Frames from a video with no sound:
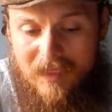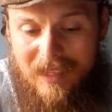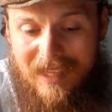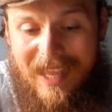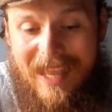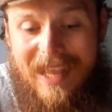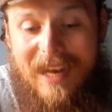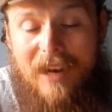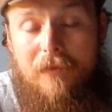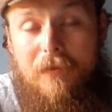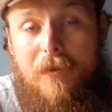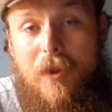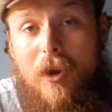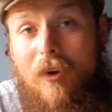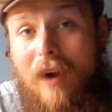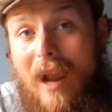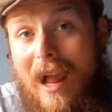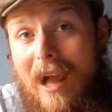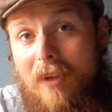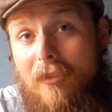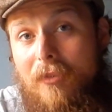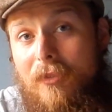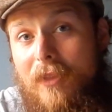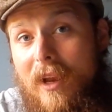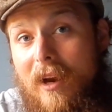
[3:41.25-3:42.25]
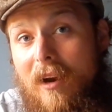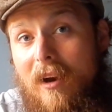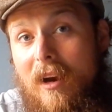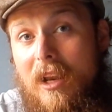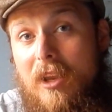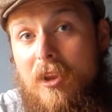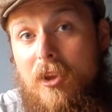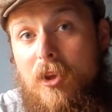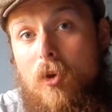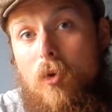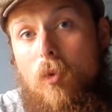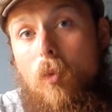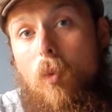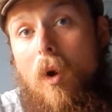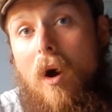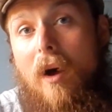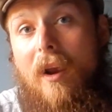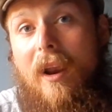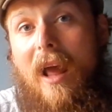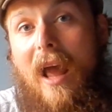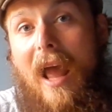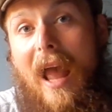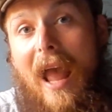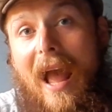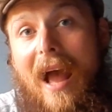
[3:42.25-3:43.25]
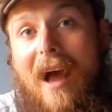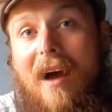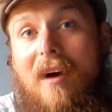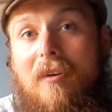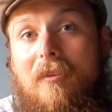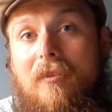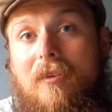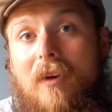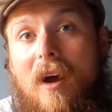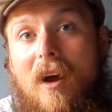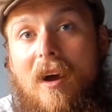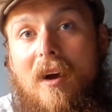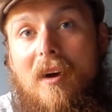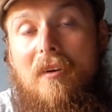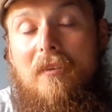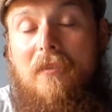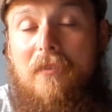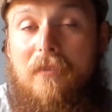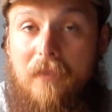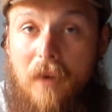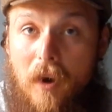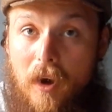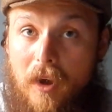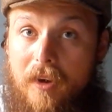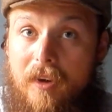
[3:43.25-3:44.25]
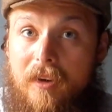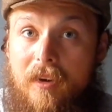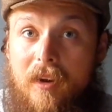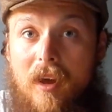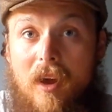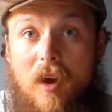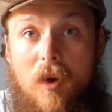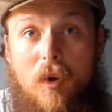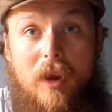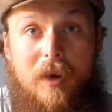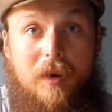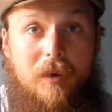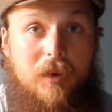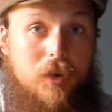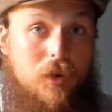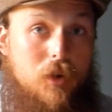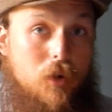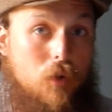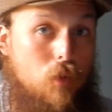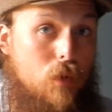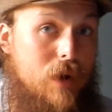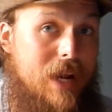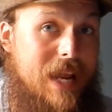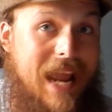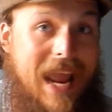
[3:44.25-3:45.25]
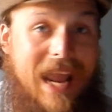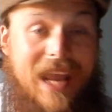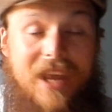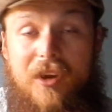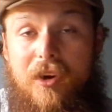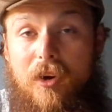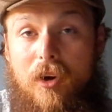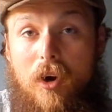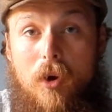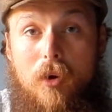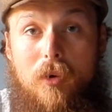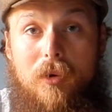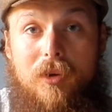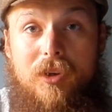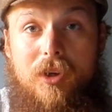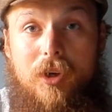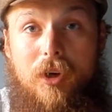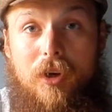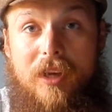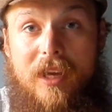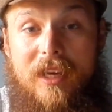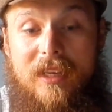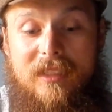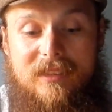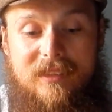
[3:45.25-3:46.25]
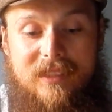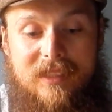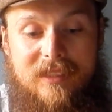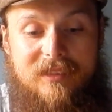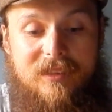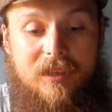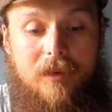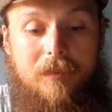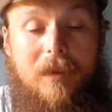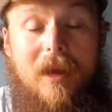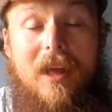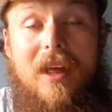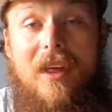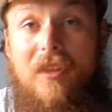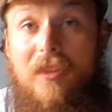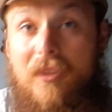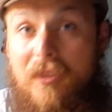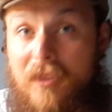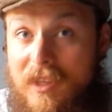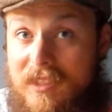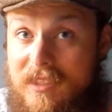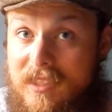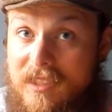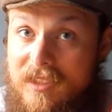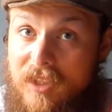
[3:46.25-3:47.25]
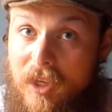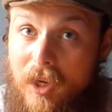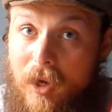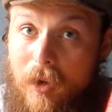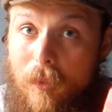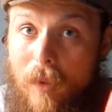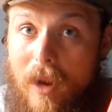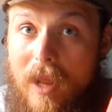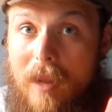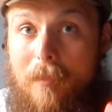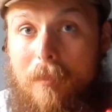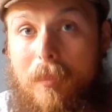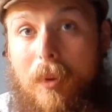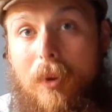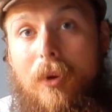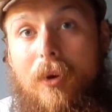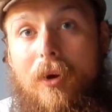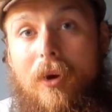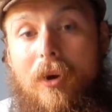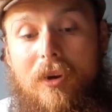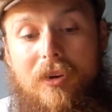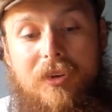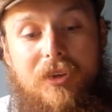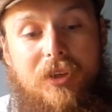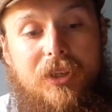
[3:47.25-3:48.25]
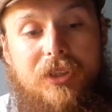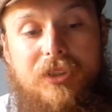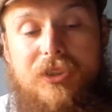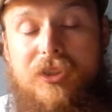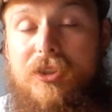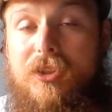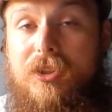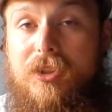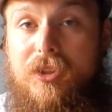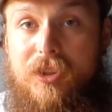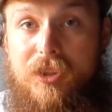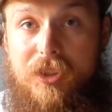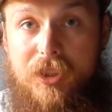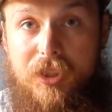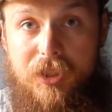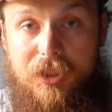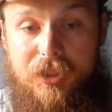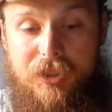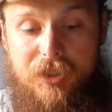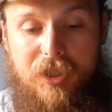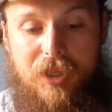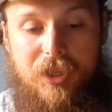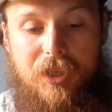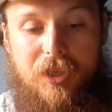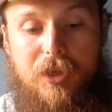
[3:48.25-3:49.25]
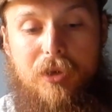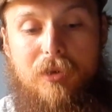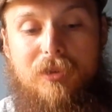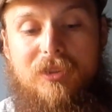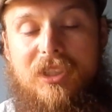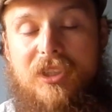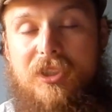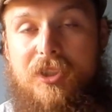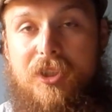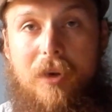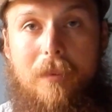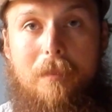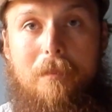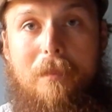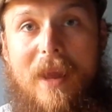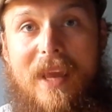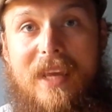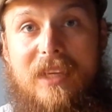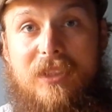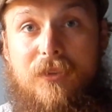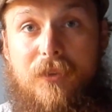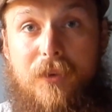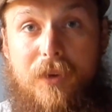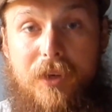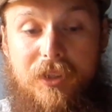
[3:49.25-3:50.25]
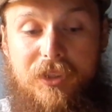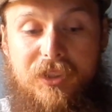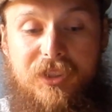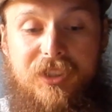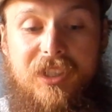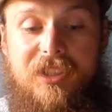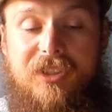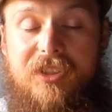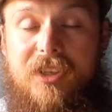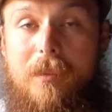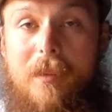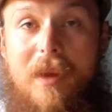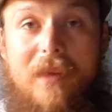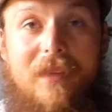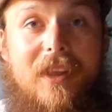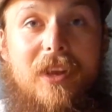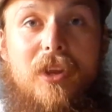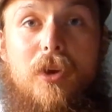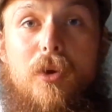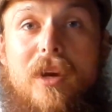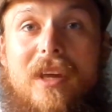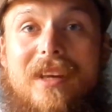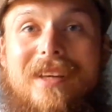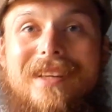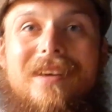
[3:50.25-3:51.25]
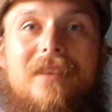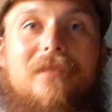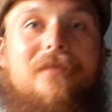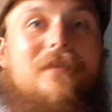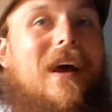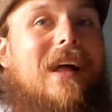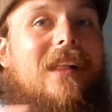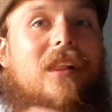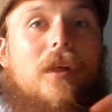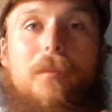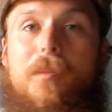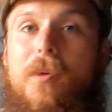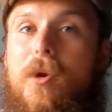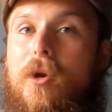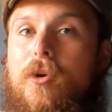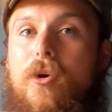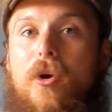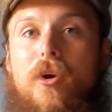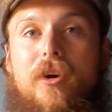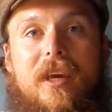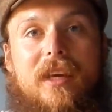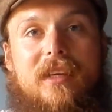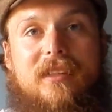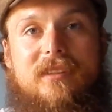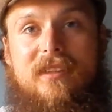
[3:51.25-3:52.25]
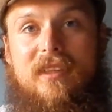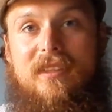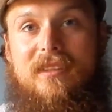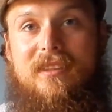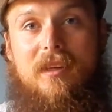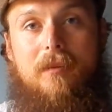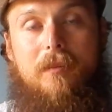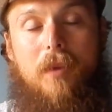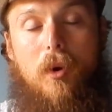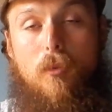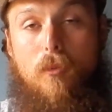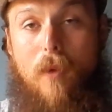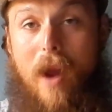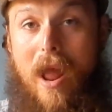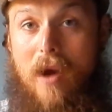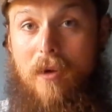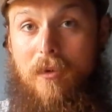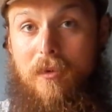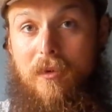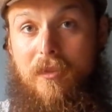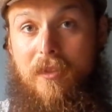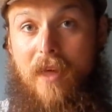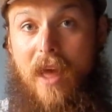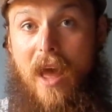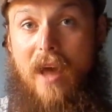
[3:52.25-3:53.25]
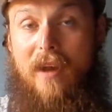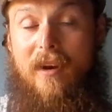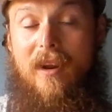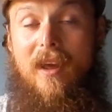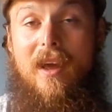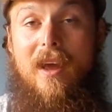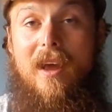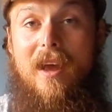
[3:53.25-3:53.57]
And if you're out there and you want to have fun and create your own cooking system, this is a great burner to use as your base for your system, and then you can develop your cooking system around that.